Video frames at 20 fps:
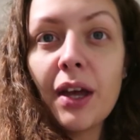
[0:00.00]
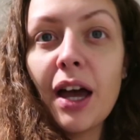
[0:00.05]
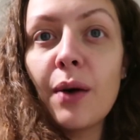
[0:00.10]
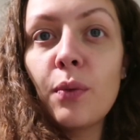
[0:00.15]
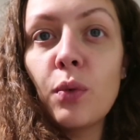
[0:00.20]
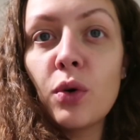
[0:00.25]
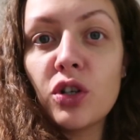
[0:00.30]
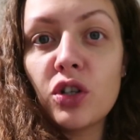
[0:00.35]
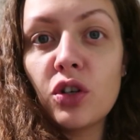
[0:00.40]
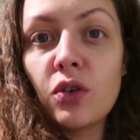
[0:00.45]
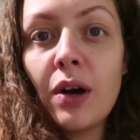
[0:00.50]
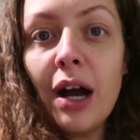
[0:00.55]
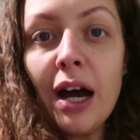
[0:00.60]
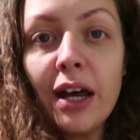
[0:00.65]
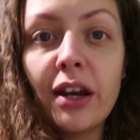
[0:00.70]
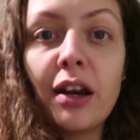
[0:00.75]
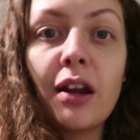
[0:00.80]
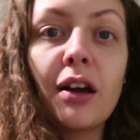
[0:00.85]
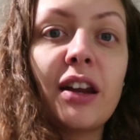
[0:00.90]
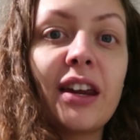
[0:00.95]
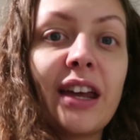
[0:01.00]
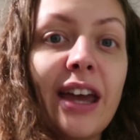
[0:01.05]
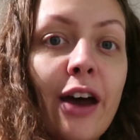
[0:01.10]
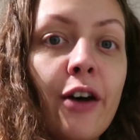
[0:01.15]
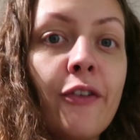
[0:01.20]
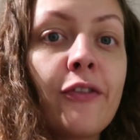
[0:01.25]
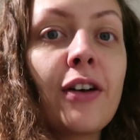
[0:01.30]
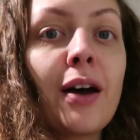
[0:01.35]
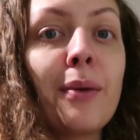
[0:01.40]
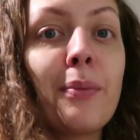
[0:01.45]
and watch The Crown and I'm gonna get
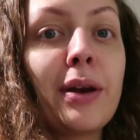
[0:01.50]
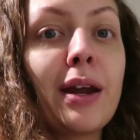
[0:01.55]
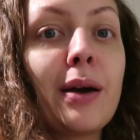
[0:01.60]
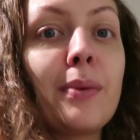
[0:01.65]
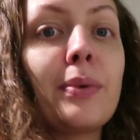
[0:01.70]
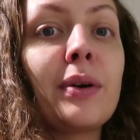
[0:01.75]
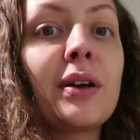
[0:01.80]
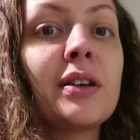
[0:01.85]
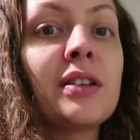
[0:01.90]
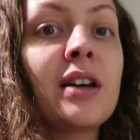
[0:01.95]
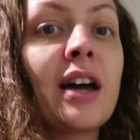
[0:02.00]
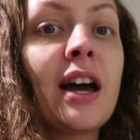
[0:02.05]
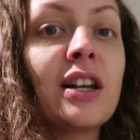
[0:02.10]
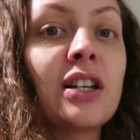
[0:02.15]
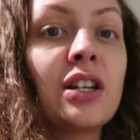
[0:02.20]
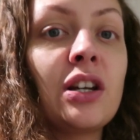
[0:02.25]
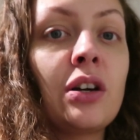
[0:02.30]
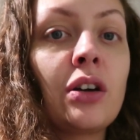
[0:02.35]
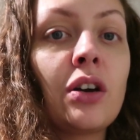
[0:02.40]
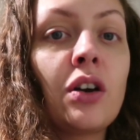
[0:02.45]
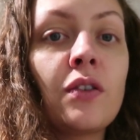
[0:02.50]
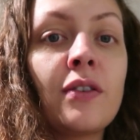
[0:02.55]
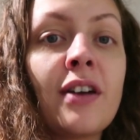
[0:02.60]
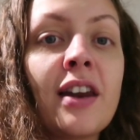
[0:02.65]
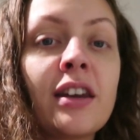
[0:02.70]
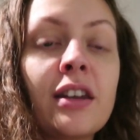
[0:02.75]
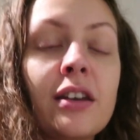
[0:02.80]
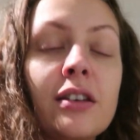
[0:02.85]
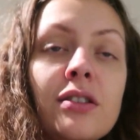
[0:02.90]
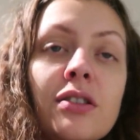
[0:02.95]
off camera now because I actually look
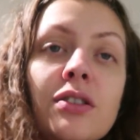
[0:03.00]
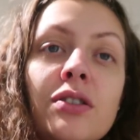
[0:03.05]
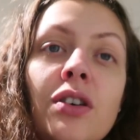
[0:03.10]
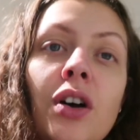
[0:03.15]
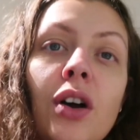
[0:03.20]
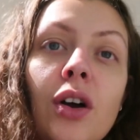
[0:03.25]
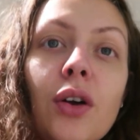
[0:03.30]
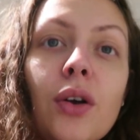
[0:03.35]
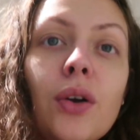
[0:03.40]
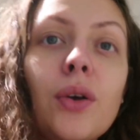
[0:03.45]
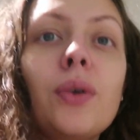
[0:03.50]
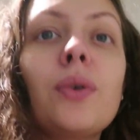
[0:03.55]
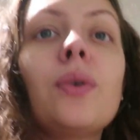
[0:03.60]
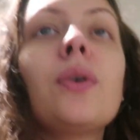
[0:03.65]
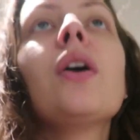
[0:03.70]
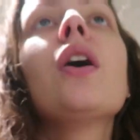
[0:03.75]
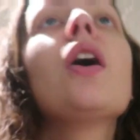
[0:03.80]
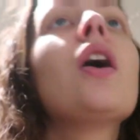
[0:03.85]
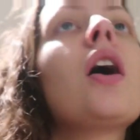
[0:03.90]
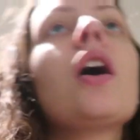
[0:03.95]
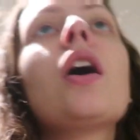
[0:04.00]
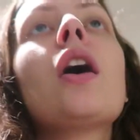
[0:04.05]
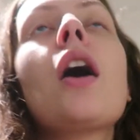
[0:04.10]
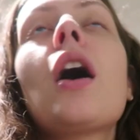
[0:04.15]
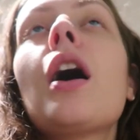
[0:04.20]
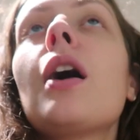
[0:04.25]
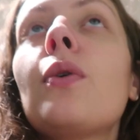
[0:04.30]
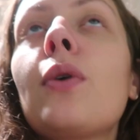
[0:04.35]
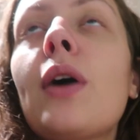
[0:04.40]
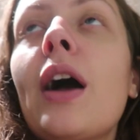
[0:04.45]
horrendous. So
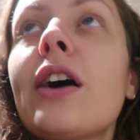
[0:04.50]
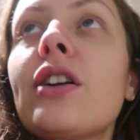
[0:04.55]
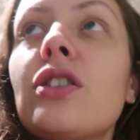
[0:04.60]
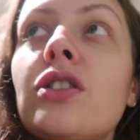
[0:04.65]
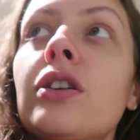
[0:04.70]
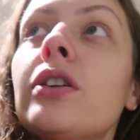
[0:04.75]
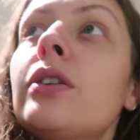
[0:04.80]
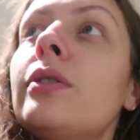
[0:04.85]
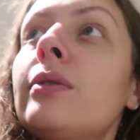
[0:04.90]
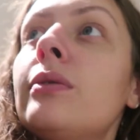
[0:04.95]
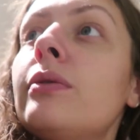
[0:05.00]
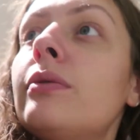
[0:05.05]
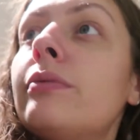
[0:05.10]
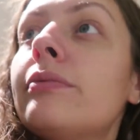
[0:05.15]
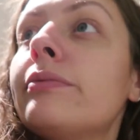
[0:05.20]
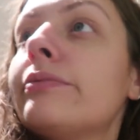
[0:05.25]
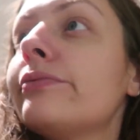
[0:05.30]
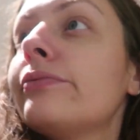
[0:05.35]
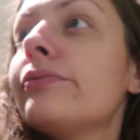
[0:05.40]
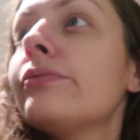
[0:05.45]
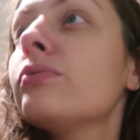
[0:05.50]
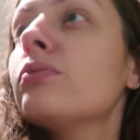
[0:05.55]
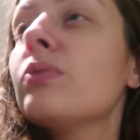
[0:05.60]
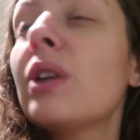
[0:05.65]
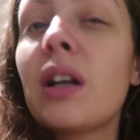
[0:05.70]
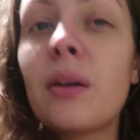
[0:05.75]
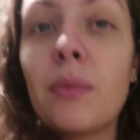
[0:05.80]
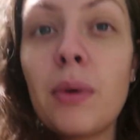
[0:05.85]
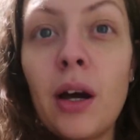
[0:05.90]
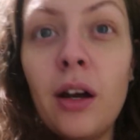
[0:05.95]
I'll catch you
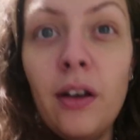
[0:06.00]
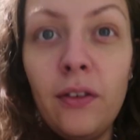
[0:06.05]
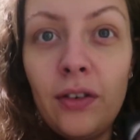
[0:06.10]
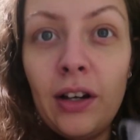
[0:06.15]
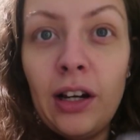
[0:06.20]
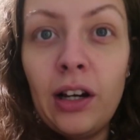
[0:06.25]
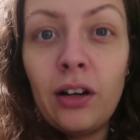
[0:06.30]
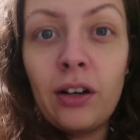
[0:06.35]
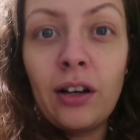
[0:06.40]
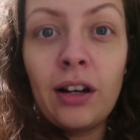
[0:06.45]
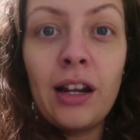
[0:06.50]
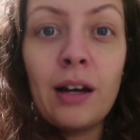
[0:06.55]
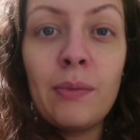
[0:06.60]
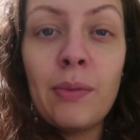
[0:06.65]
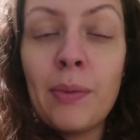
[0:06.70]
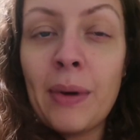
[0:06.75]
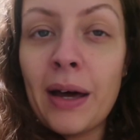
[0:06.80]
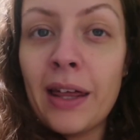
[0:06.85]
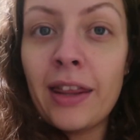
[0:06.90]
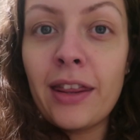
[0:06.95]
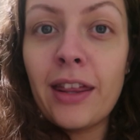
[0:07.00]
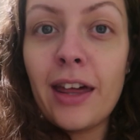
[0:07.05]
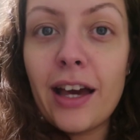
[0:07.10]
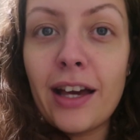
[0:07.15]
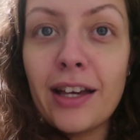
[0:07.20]
when I'm hopefully looking a little bit better than